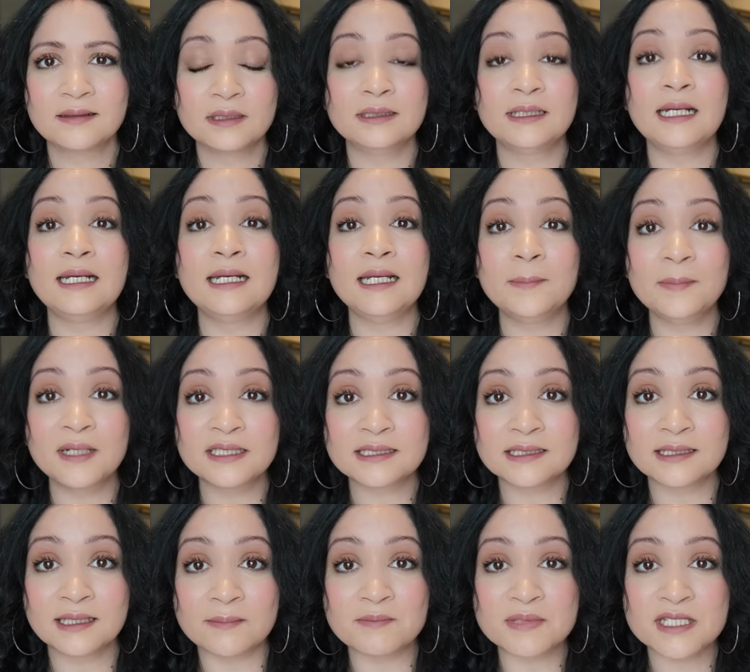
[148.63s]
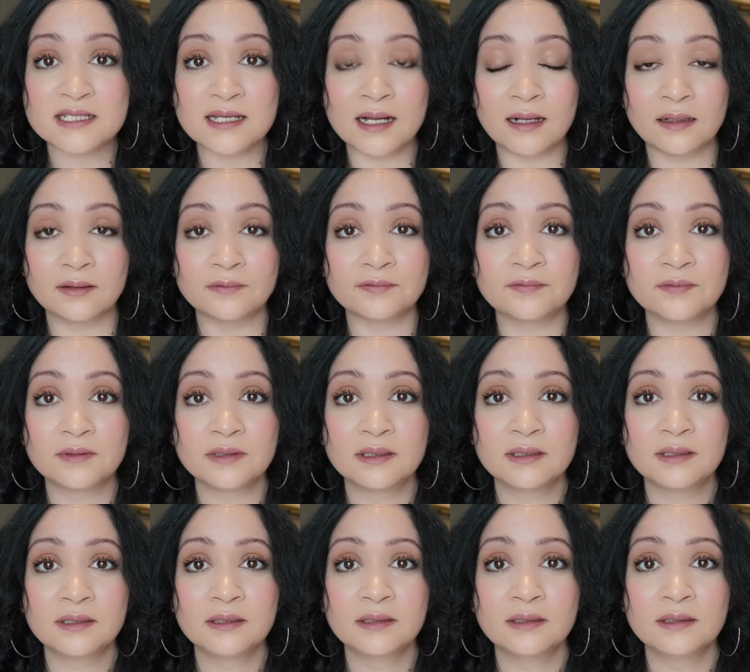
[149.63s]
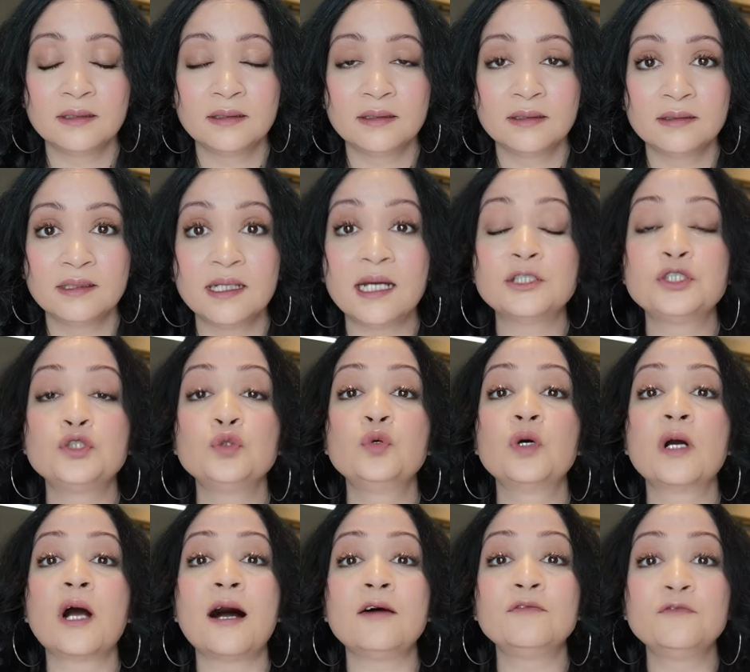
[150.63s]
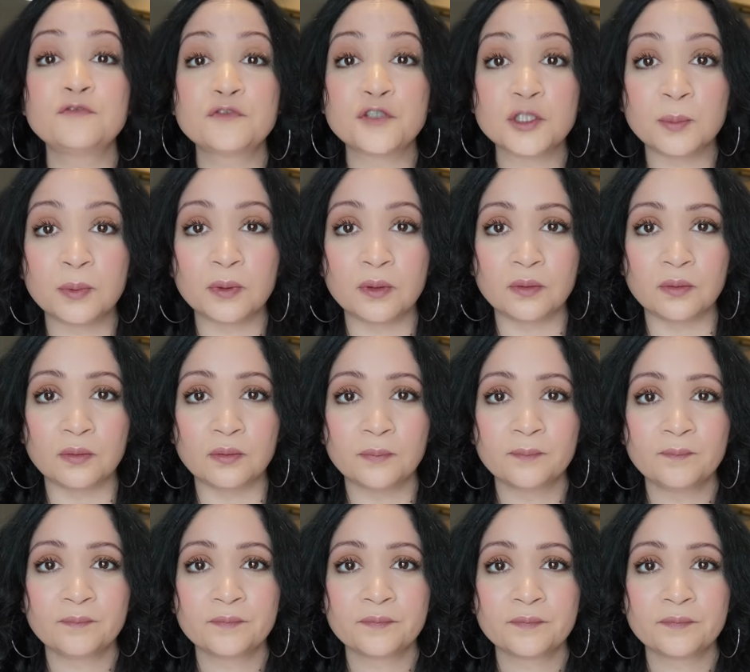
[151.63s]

they limit themselves, they're too comfortable,